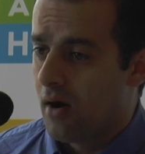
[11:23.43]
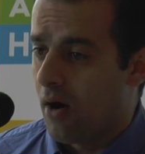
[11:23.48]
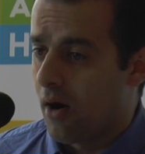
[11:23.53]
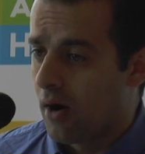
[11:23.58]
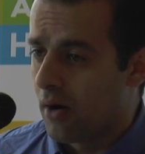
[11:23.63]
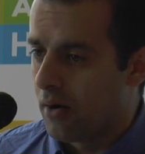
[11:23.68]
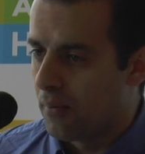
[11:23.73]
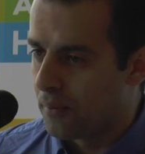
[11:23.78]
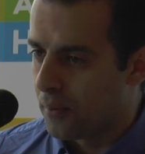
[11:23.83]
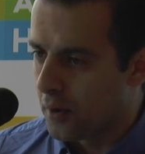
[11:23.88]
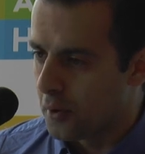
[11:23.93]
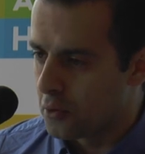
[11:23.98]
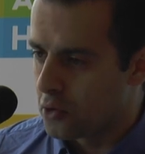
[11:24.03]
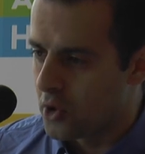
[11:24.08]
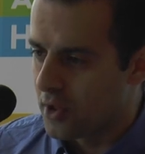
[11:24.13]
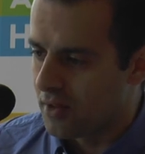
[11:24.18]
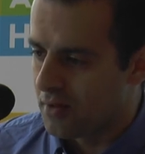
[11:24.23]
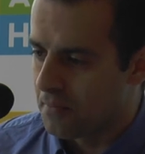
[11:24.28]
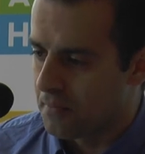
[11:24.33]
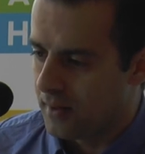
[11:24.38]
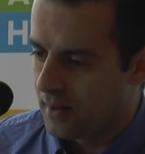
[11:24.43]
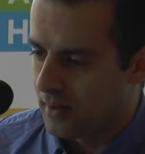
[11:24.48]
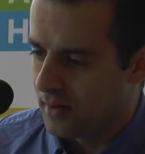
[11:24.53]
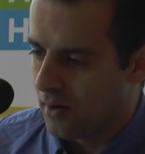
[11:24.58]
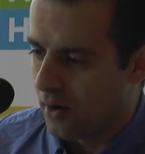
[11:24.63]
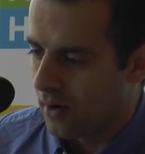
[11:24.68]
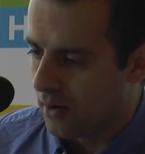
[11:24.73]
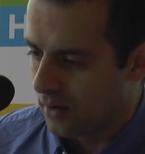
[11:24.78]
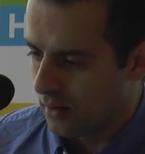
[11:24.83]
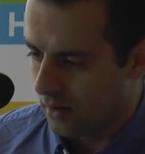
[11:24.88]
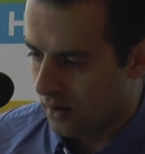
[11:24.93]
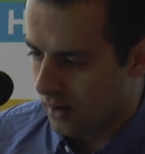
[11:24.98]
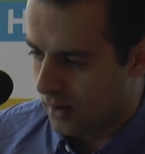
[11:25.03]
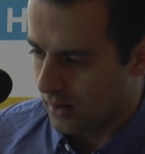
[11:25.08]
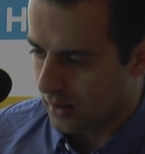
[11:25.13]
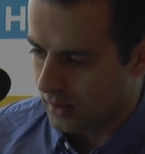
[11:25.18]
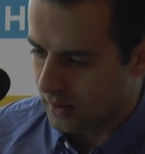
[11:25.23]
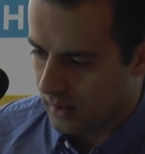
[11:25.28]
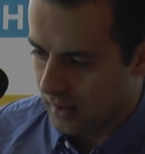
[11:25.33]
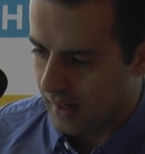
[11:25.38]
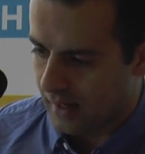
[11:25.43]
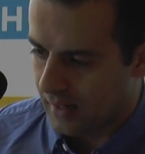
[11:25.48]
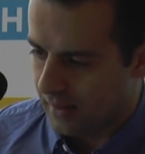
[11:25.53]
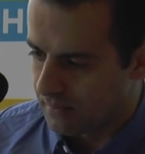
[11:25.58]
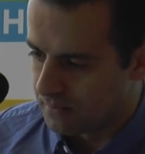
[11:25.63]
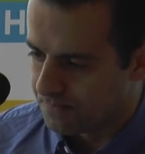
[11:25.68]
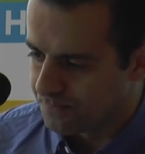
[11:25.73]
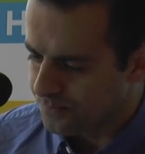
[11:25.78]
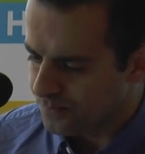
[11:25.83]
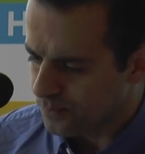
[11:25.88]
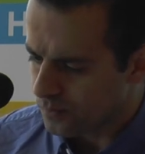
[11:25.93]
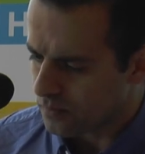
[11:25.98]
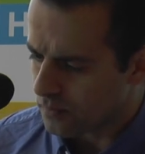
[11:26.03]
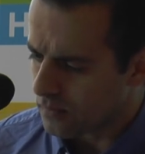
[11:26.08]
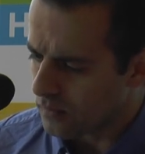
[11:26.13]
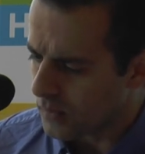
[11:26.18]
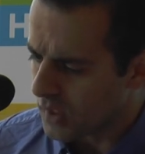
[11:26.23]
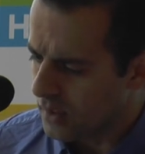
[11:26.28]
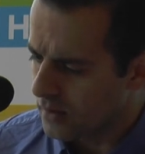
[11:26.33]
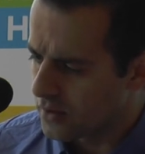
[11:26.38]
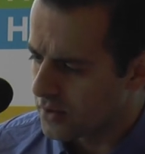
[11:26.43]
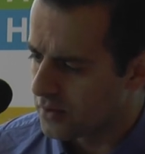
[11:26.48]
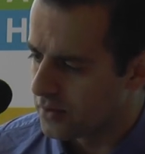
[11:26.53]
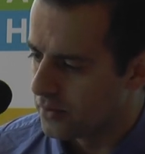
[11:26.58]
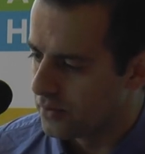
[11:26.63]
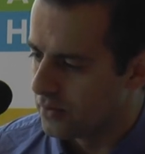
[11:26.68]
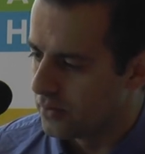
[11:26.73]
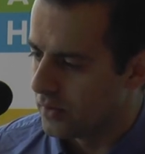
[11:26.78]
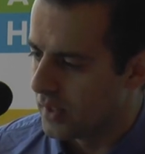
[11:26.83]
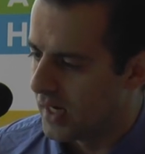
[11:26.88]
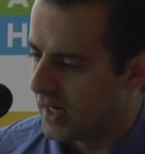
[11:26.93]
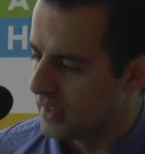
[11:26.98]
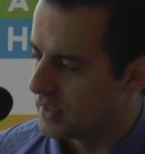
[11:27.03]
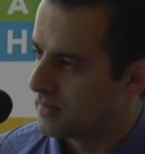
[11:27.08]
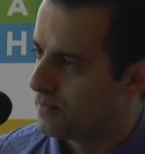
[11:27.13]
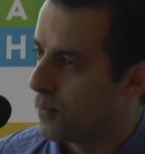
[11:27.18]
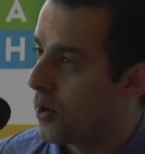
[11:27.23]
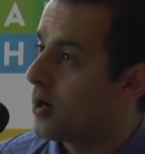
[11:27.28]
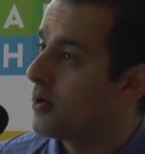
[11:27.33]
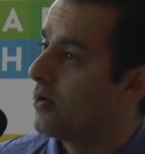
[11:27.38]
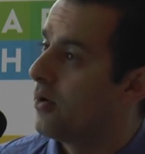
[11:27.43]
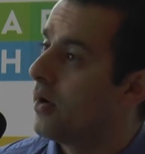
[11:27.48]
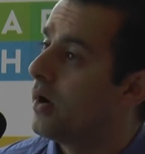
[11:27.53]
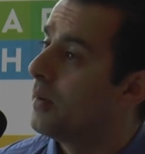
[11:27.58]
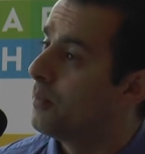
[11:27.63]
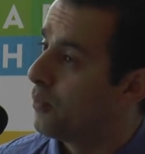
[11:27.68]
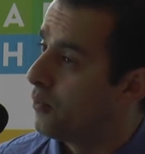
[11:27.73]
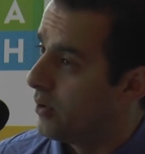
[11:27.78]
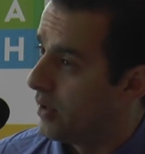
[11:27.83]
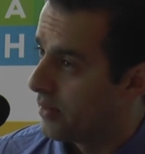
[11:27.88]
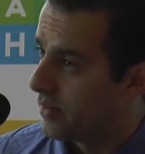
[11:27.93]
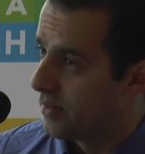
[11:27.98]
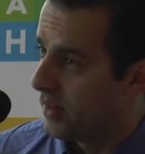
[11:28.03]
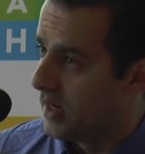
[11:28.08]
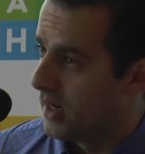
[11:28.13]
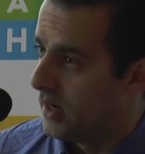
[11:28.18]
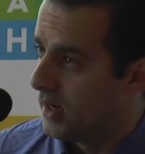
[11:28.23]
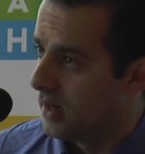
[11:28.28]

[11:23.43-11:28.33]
Our approach has been all along to partner up with